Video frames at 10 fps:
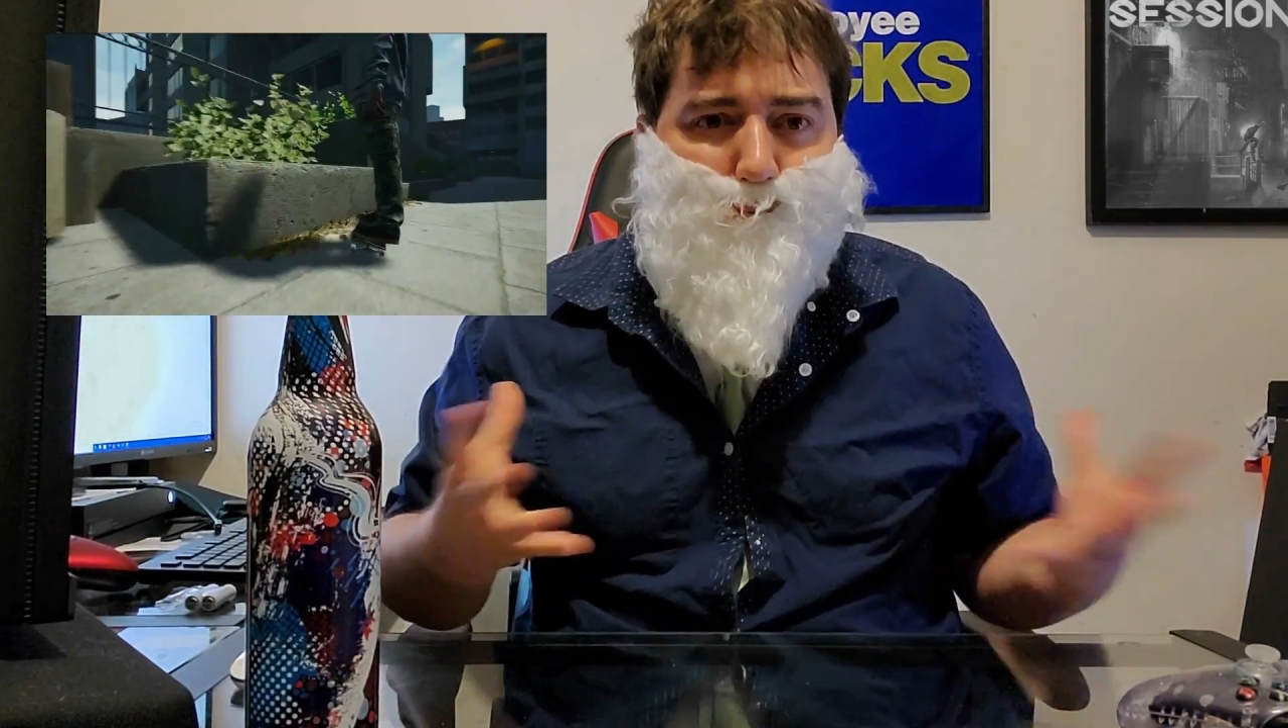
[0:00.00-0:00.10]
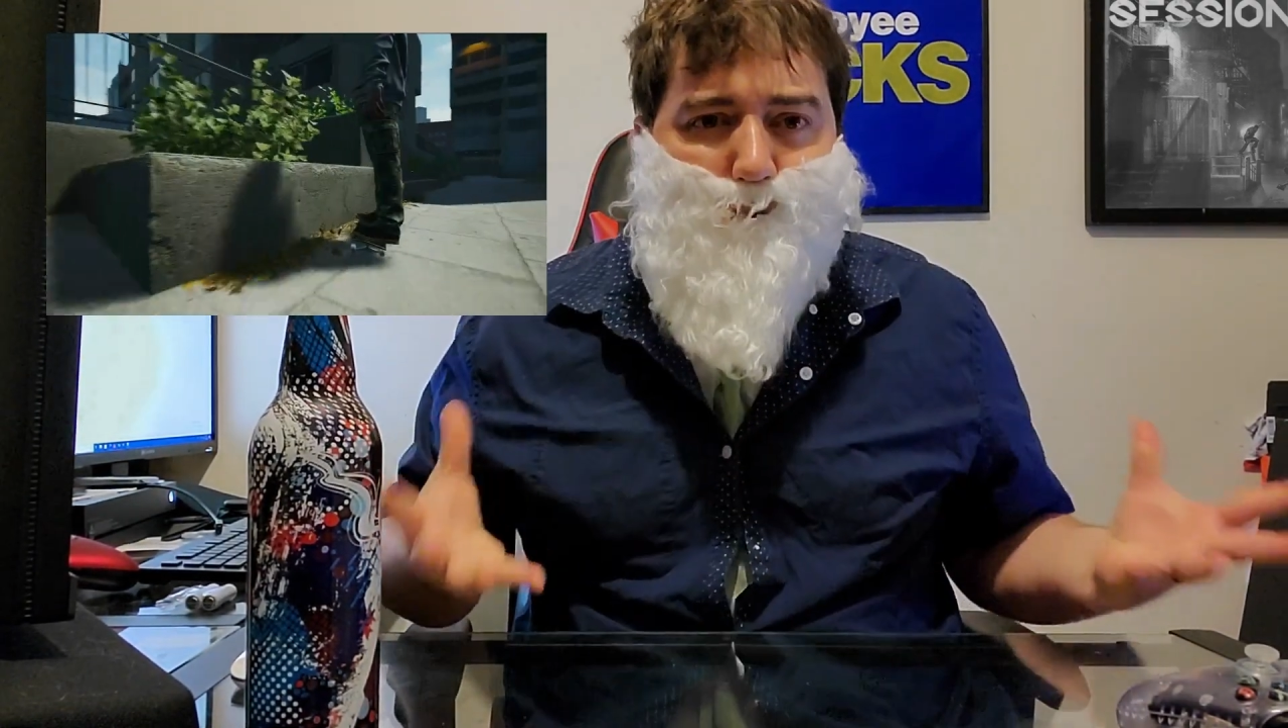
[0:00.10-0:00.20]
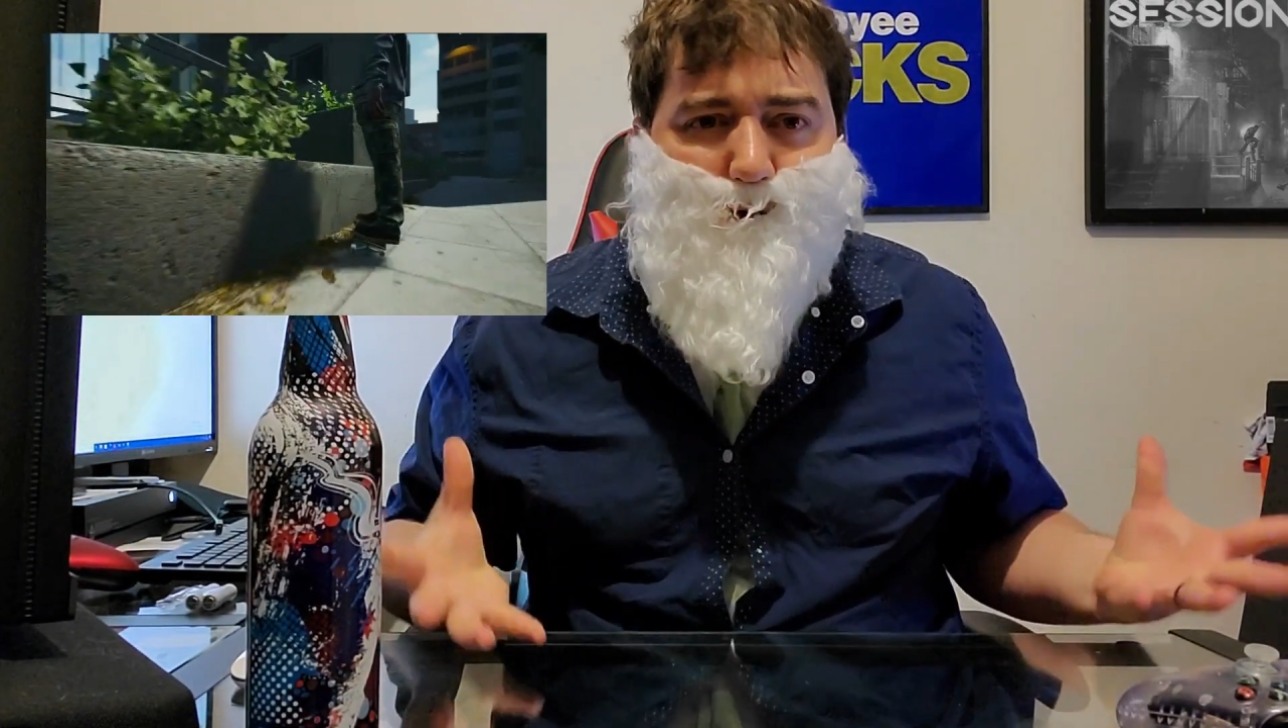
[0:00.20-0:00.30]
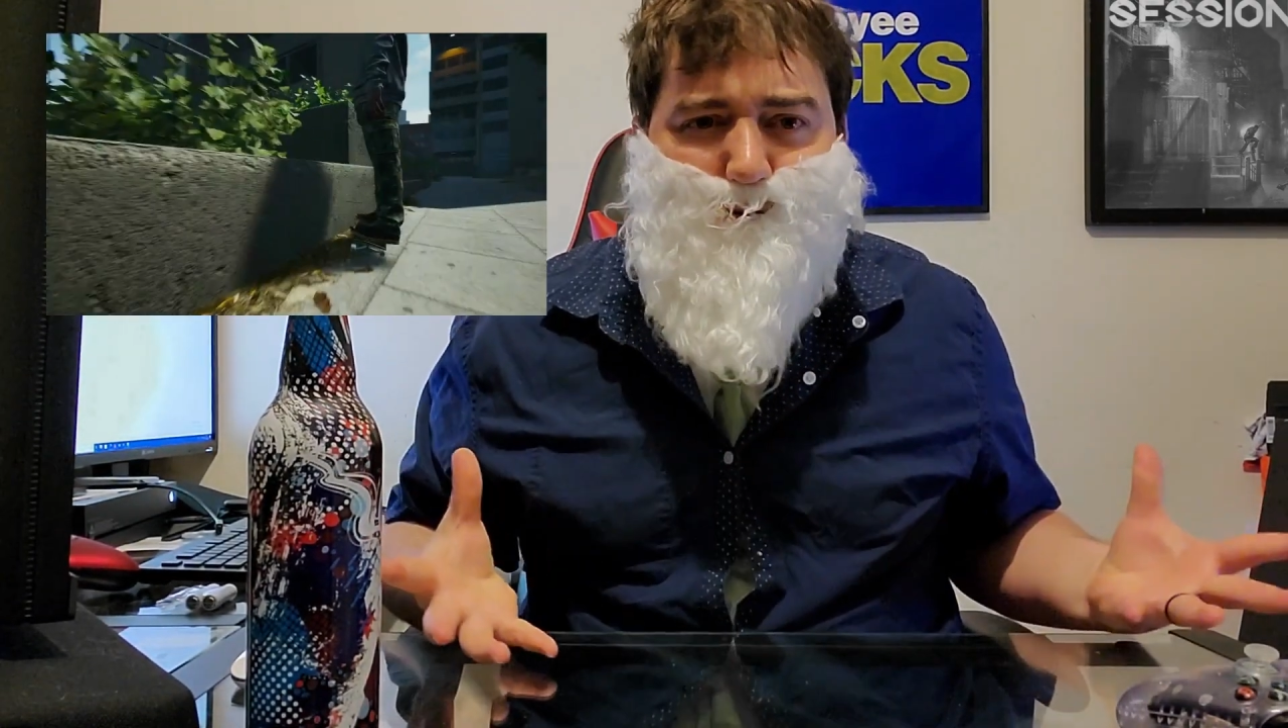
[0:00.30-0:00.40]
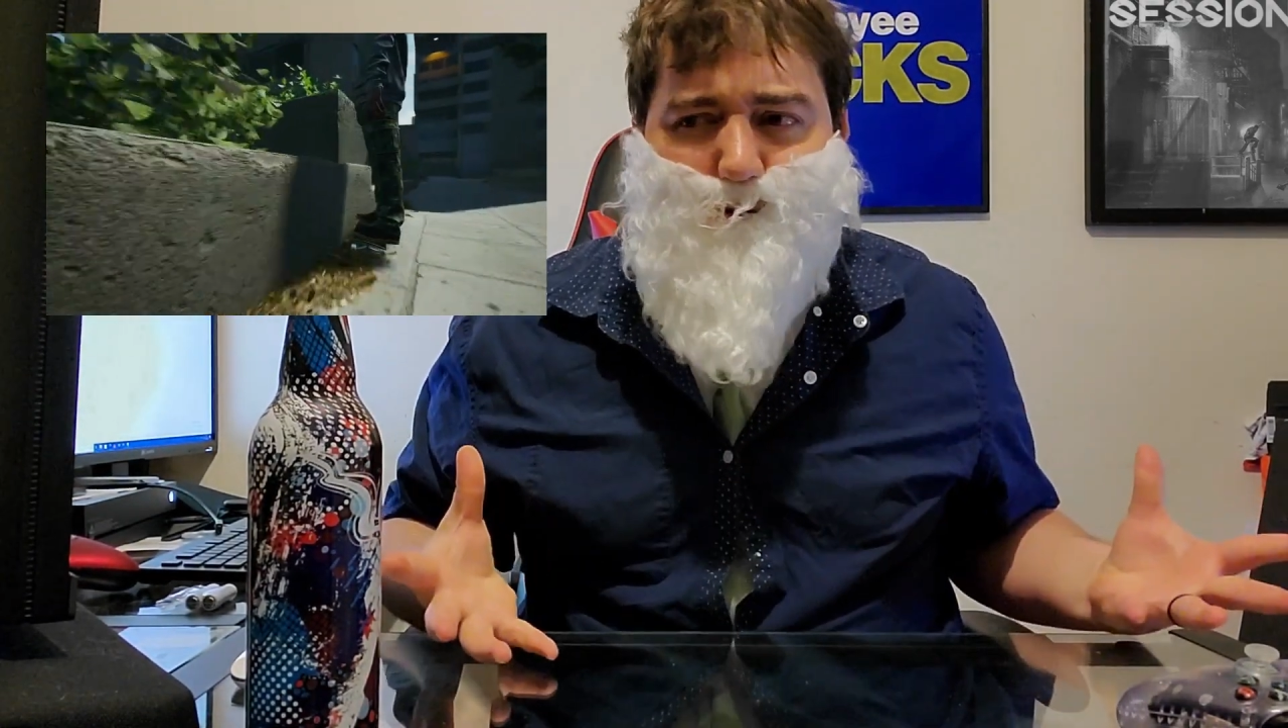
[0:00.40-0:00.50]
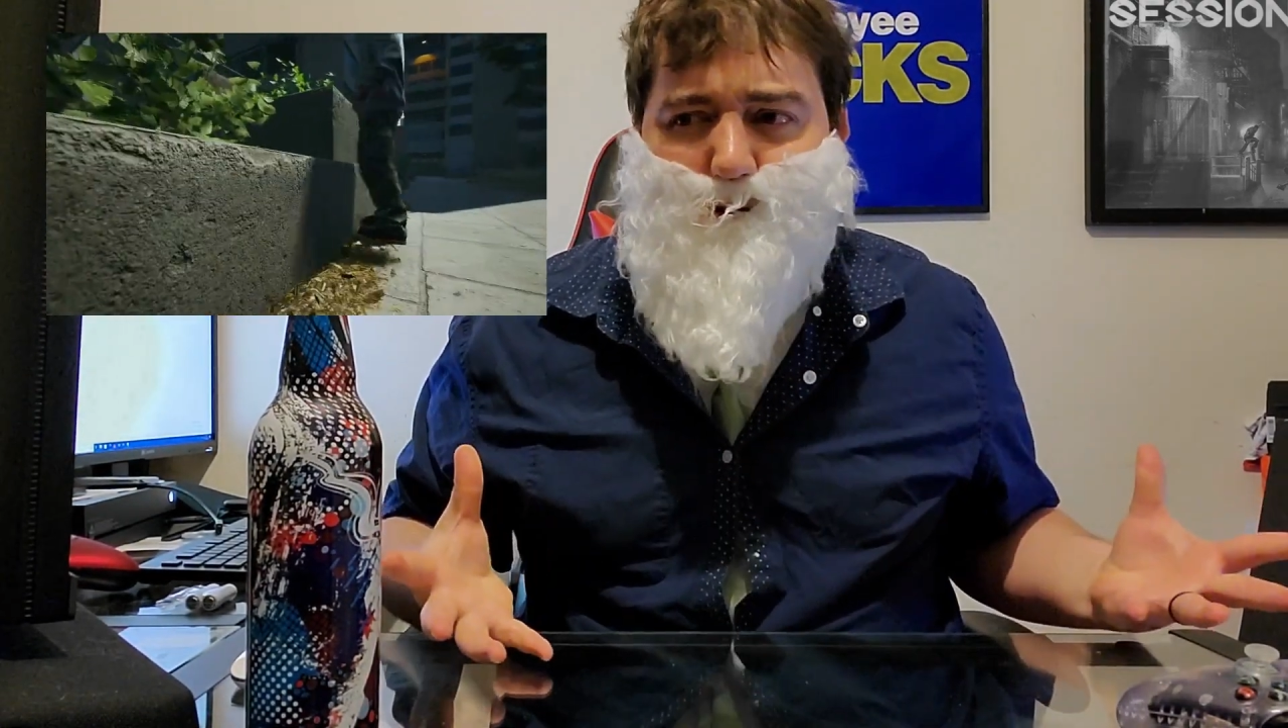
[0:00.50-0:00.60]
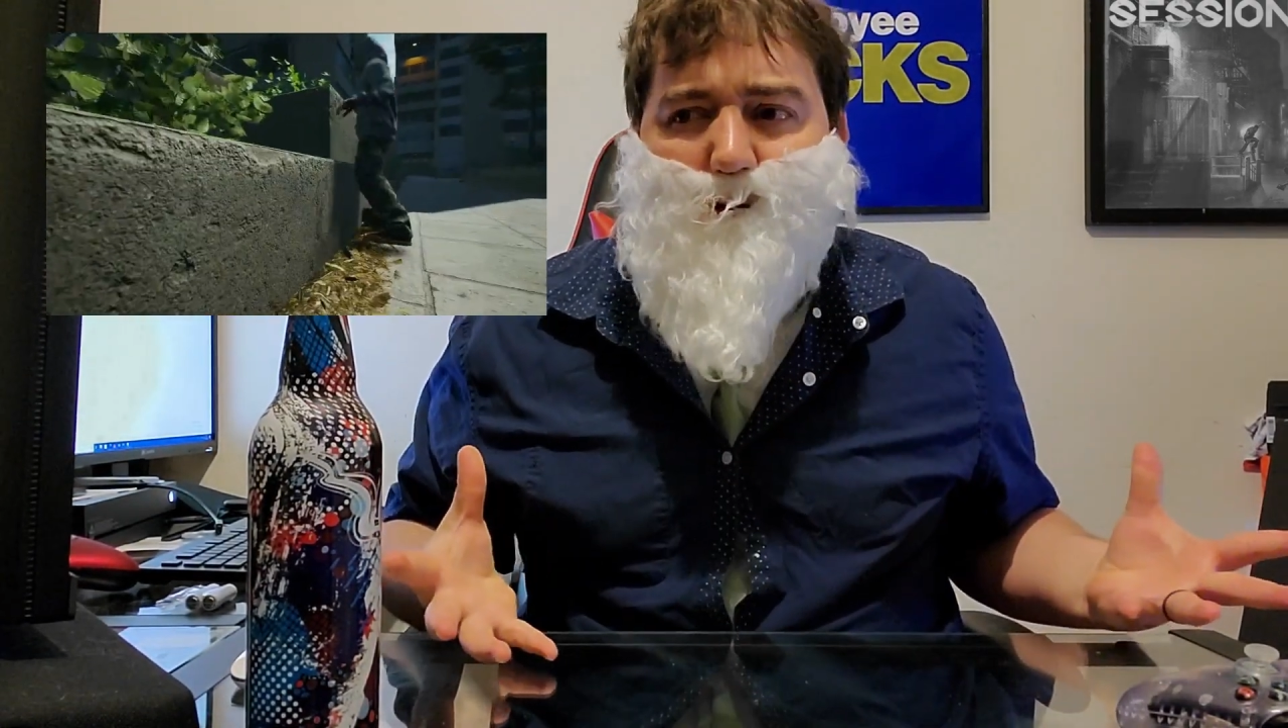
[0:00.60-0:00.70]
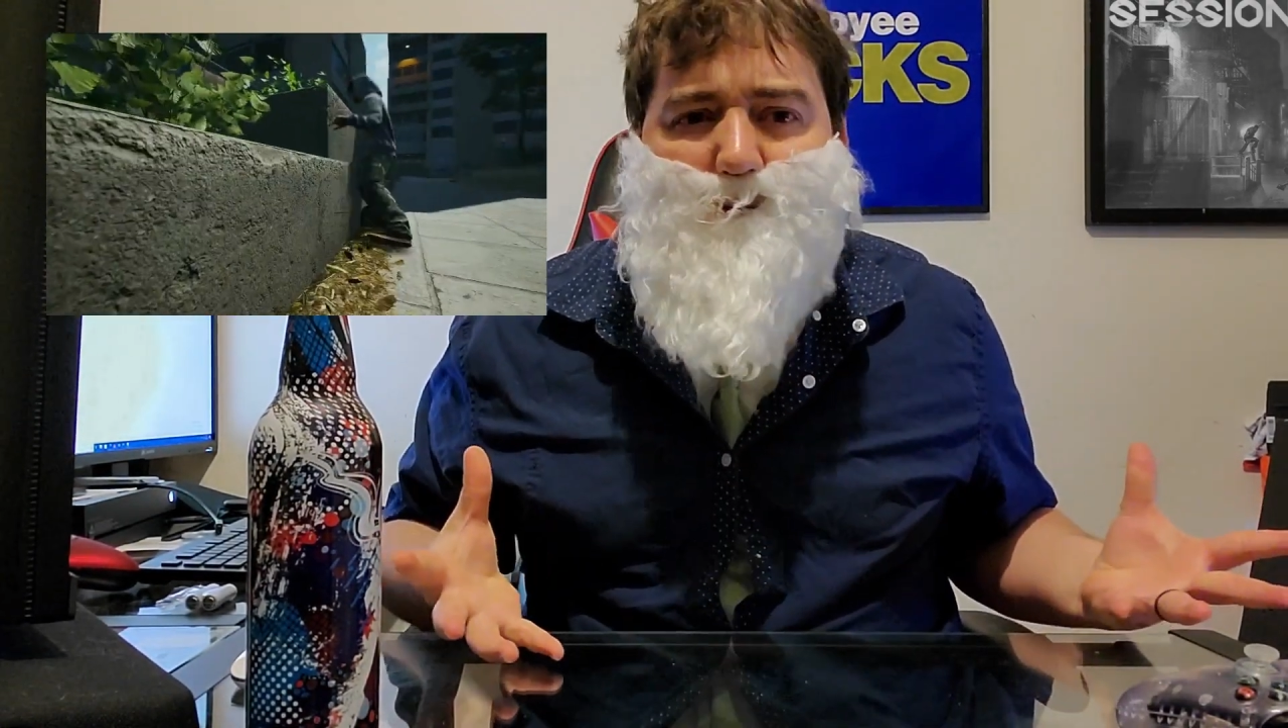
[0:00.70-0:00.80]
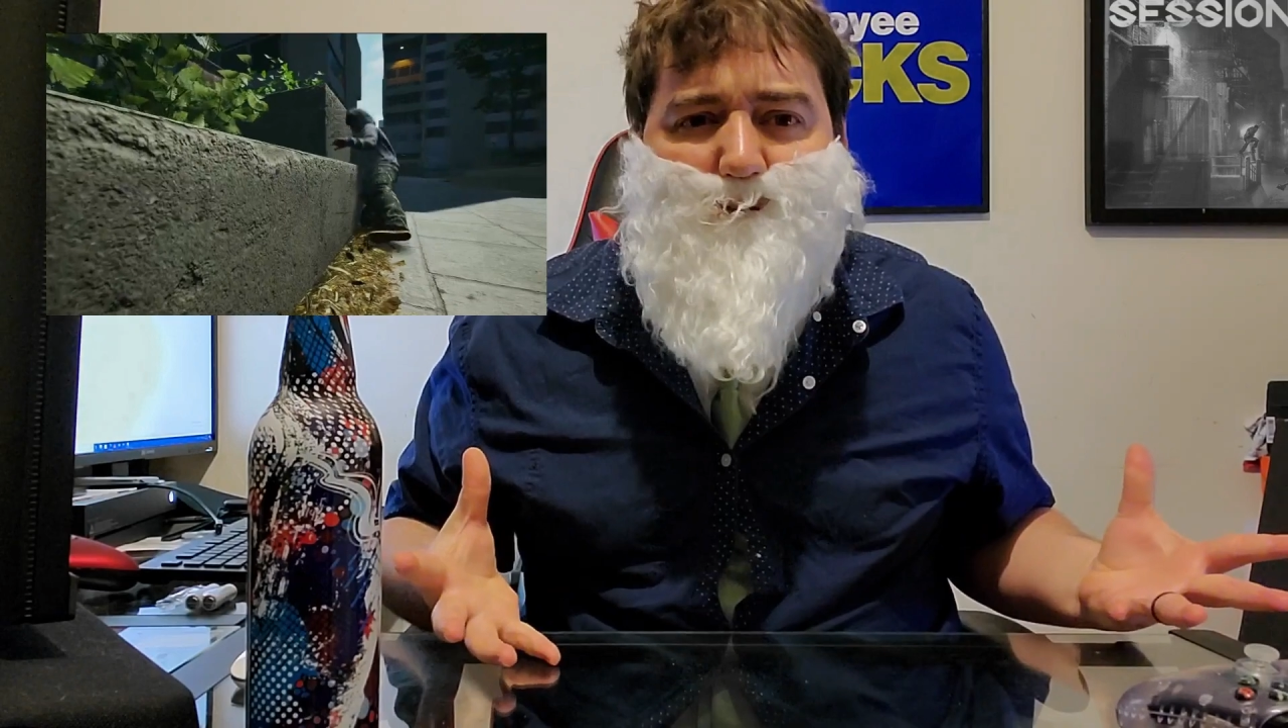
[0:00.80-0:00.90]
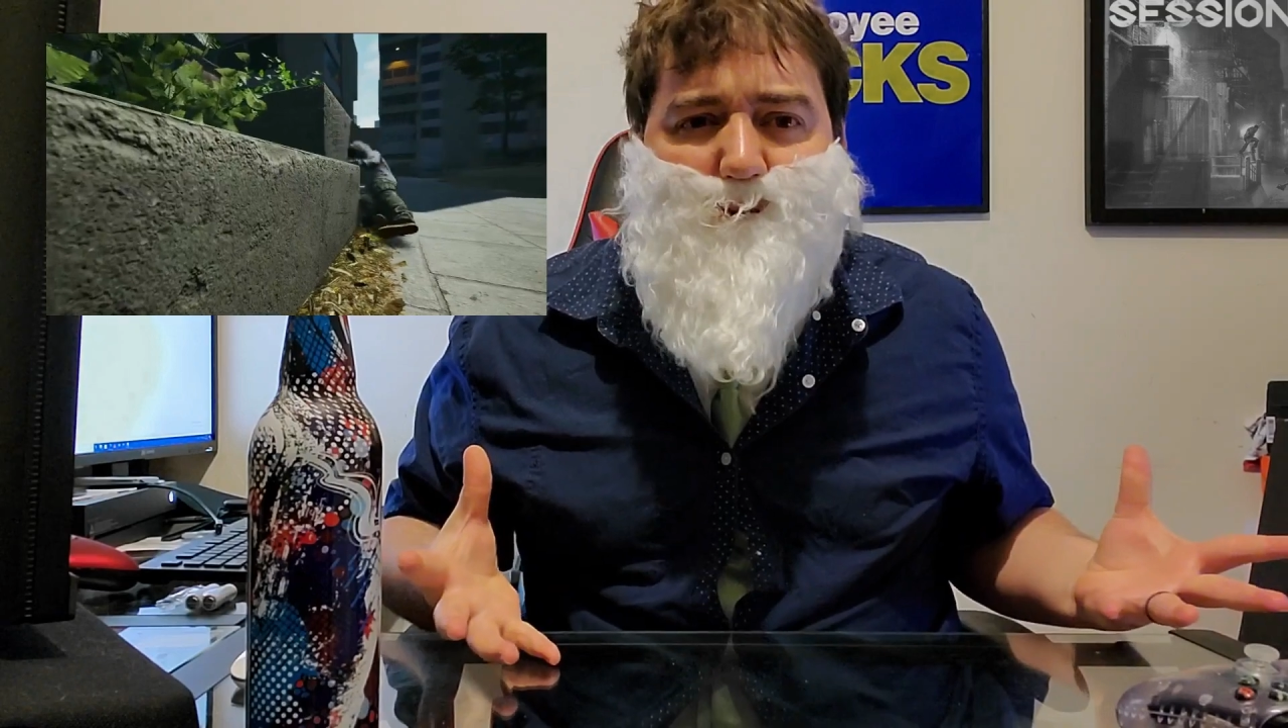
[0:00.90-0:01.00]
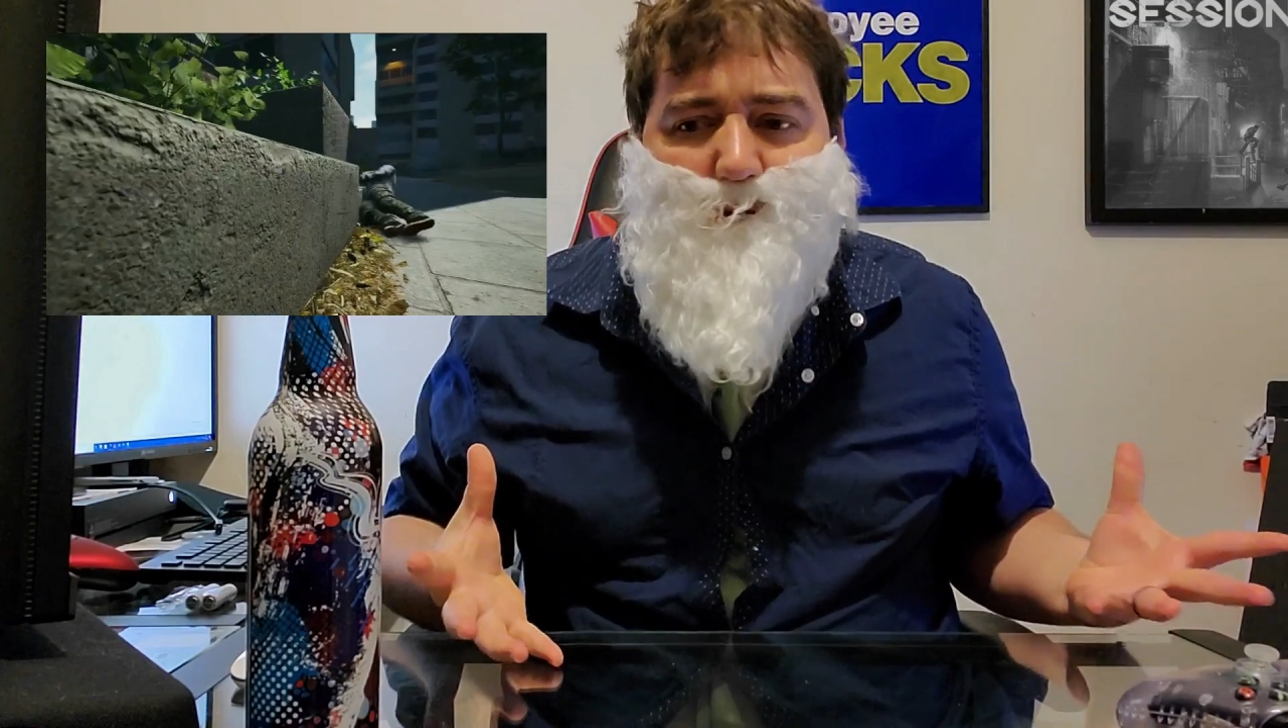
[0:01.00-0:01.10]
ponder life